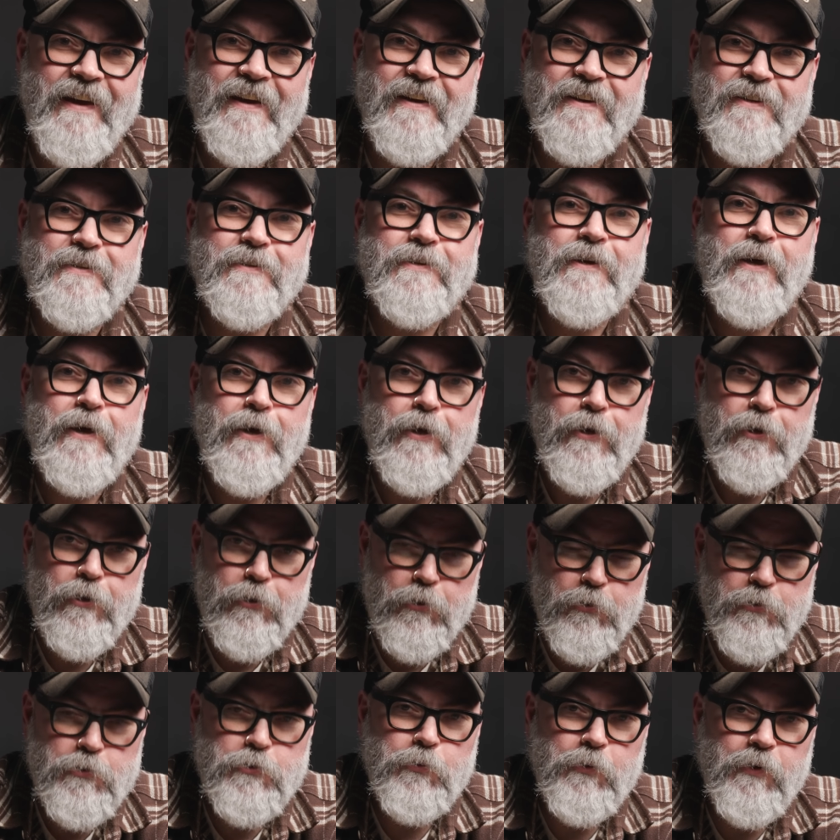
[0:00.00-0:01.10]
is
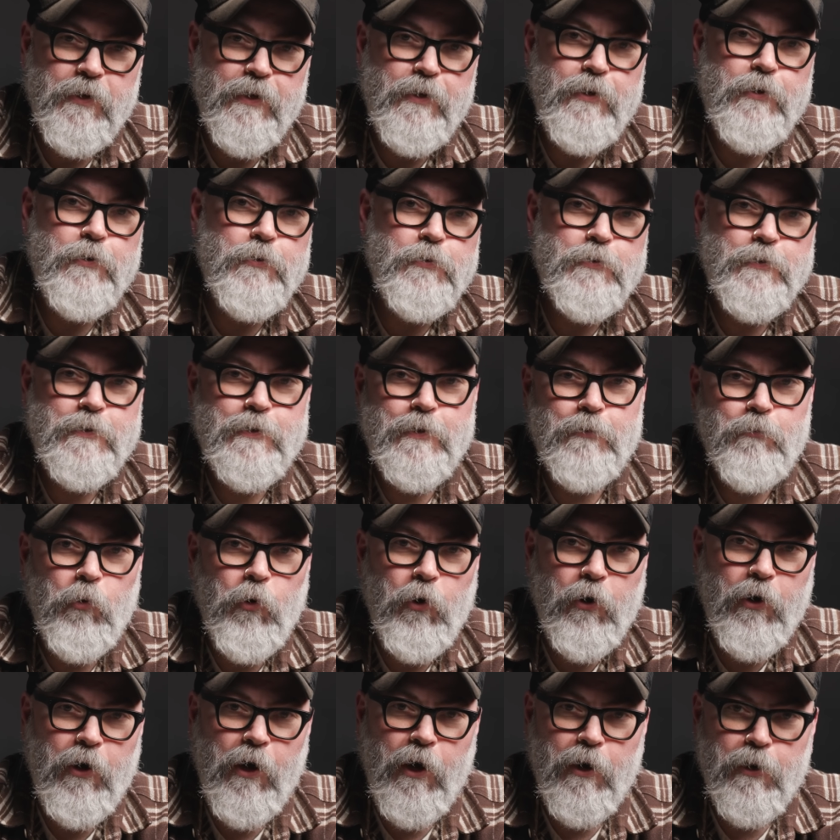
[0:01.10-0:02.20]
usually used in
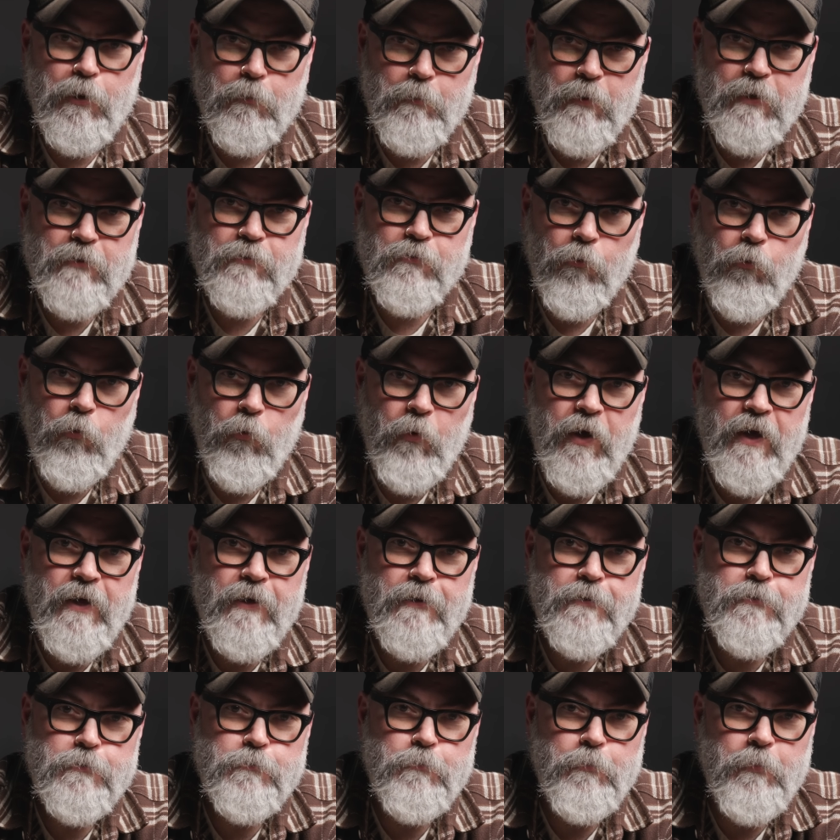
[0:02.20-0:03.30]
more condimental
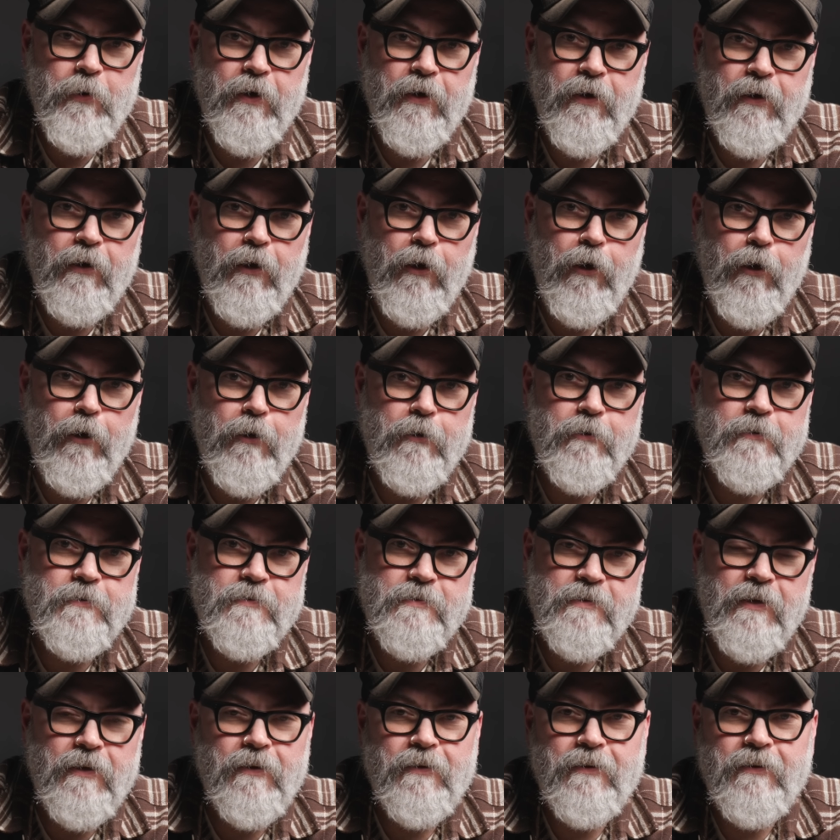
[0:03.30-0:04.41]
ways, but
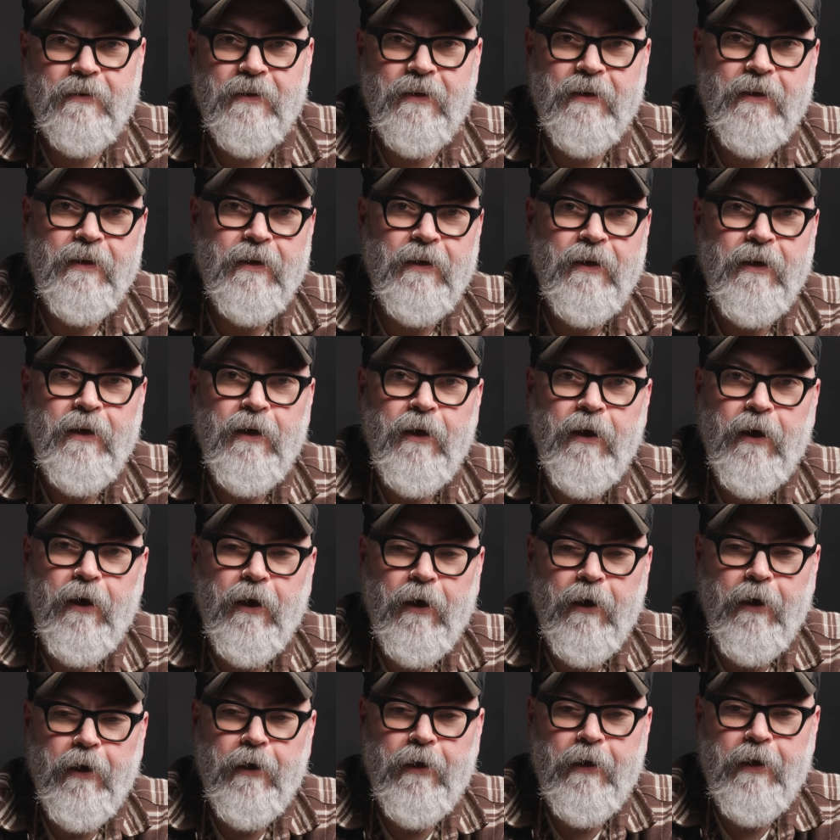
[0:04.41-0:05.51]
C&D
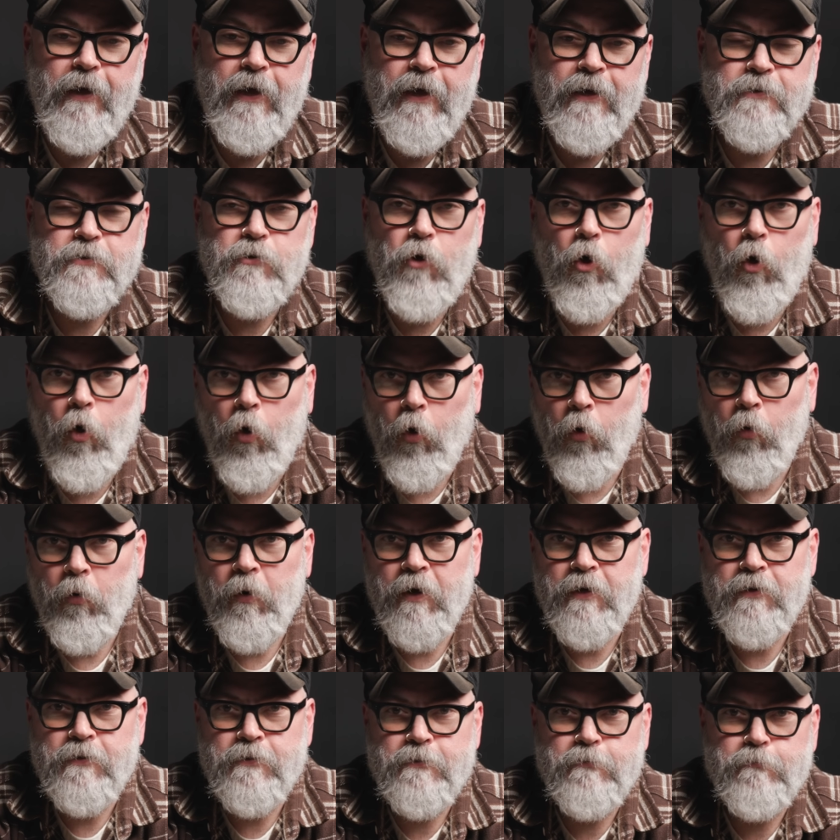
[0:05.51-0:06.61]
has
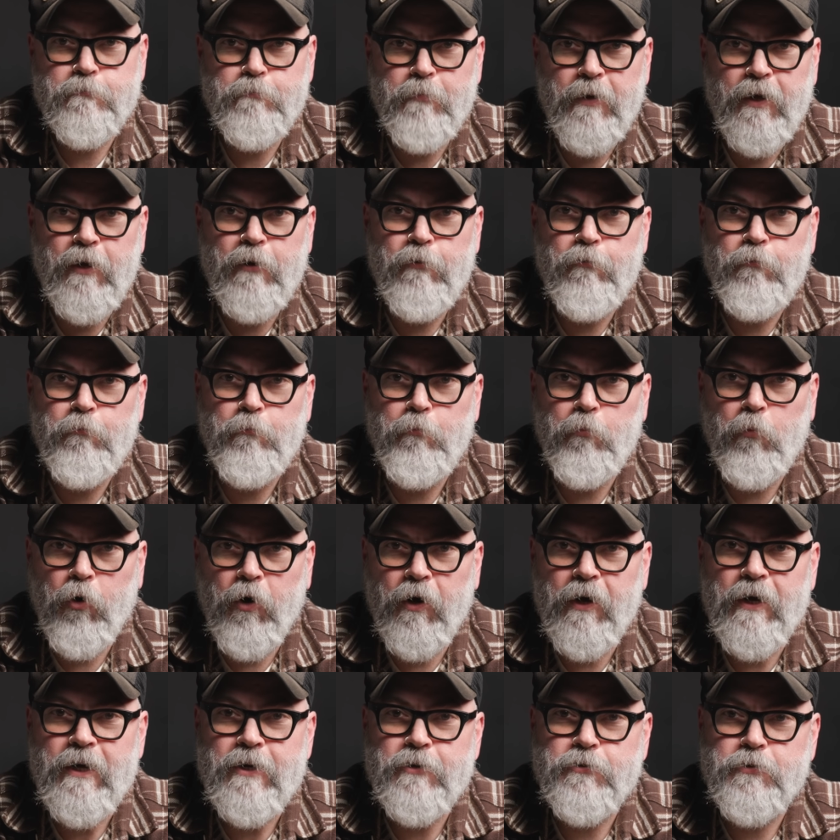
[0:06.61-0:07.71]
always been
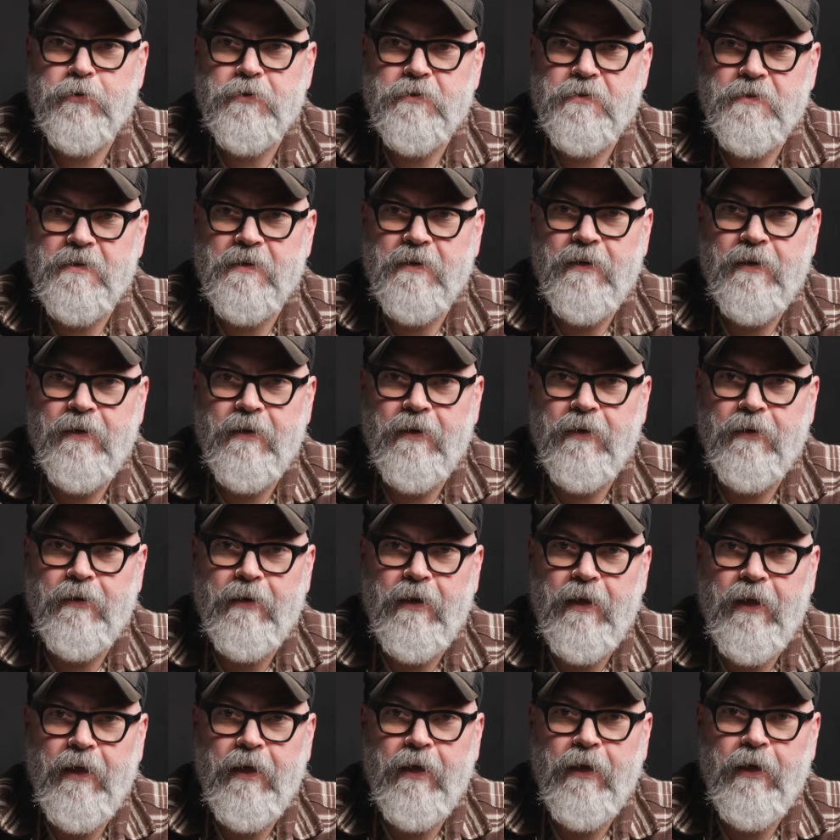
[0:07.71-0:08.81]
more interested
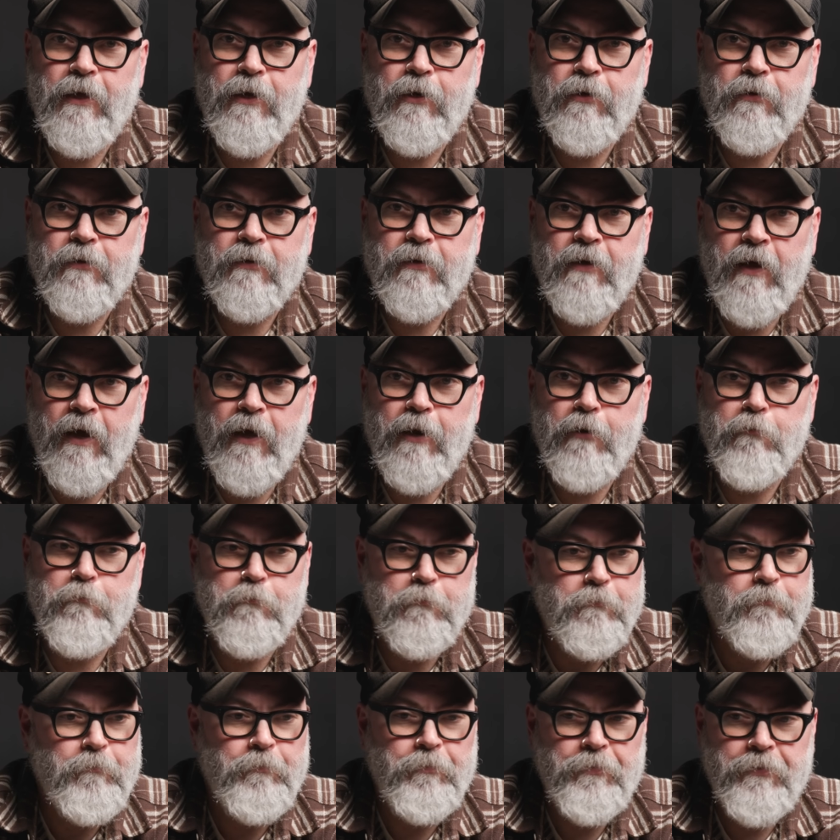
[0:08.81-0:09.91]
in kind
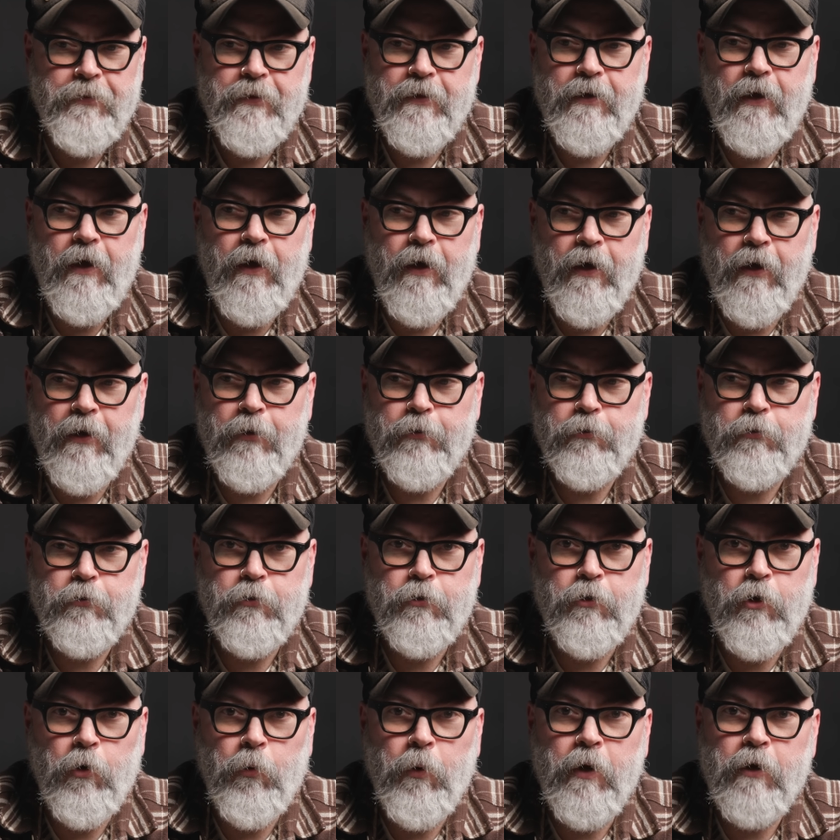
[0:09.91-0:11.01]

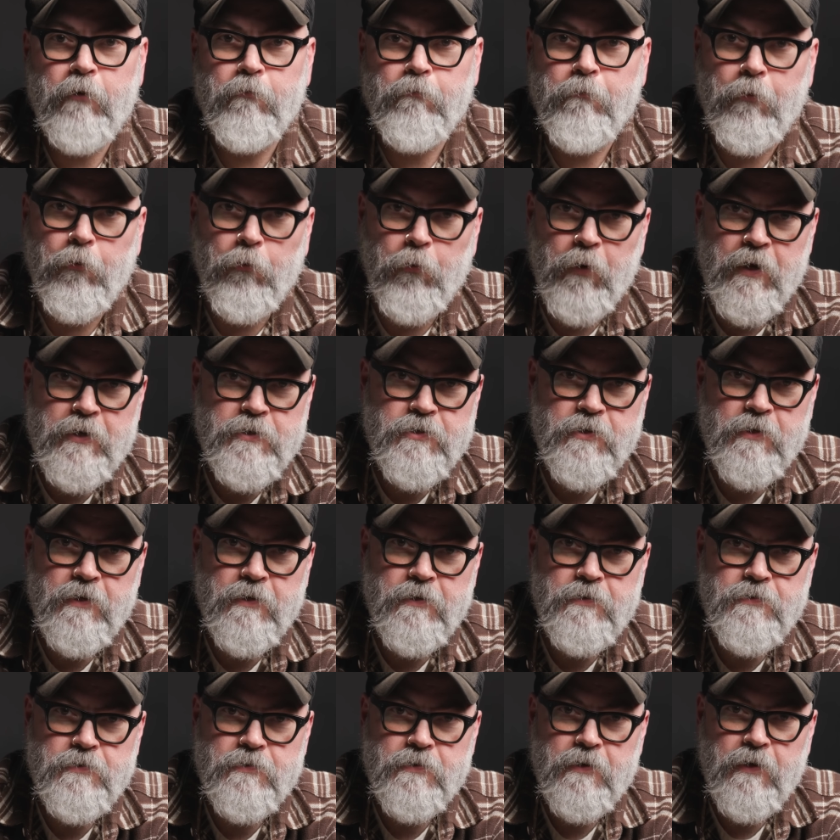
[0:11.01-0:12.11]
of going for the
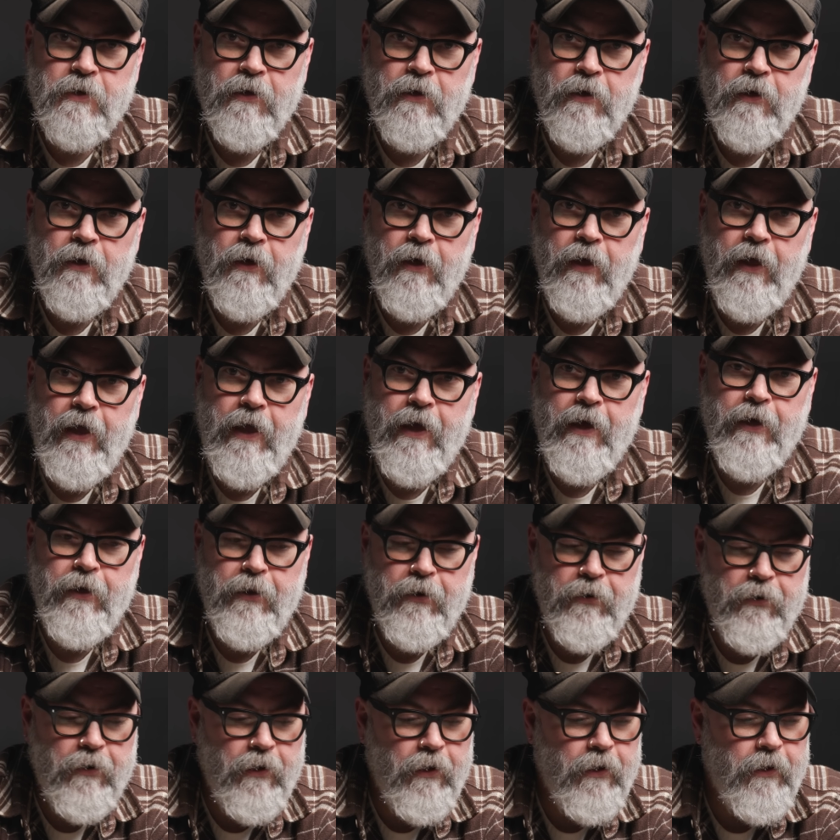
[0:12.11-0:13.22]
richness.
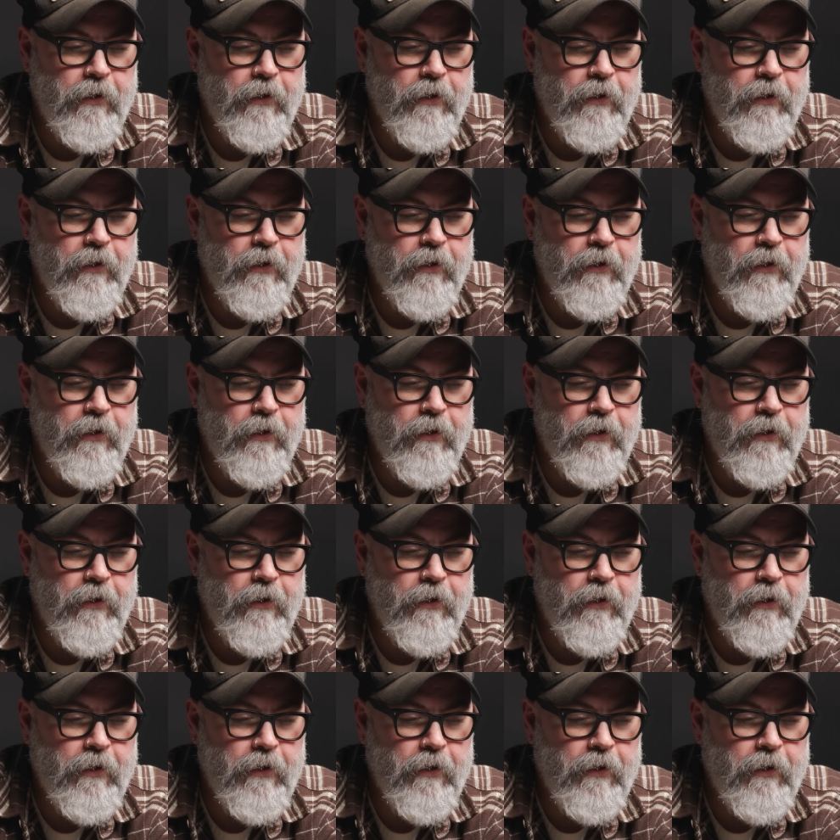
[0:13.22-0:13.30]
And